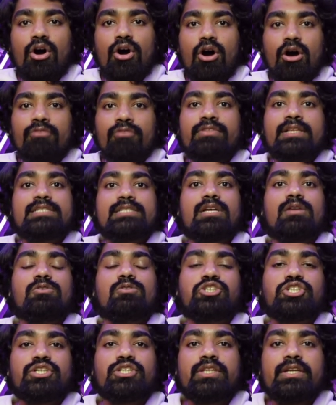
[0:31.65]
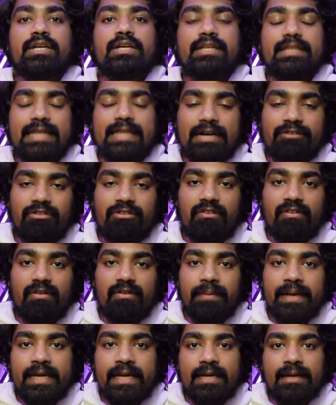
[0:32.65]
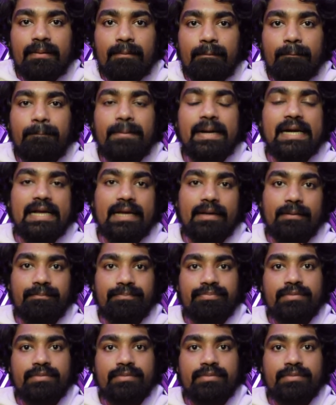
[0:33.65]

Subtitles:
of the solution that we will be building.